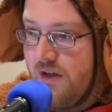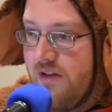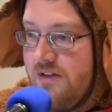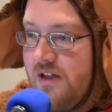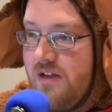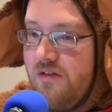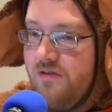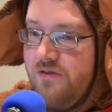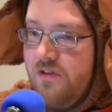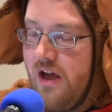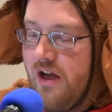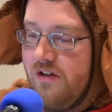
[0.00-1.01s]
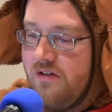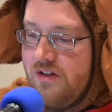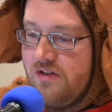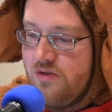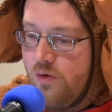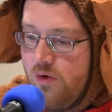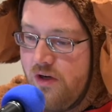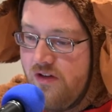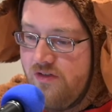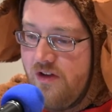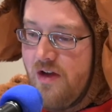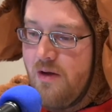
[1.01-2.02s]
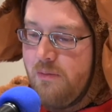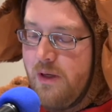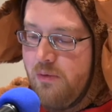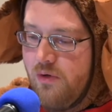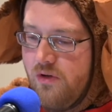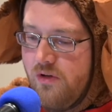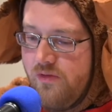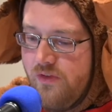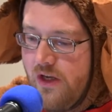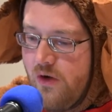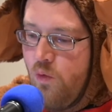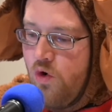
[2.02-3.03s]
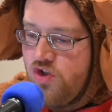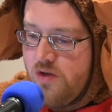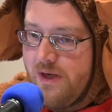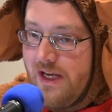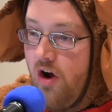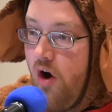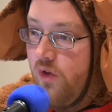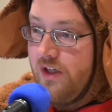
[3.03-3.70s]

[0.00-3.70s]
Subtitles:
Let's get the story of people like worshiping in all the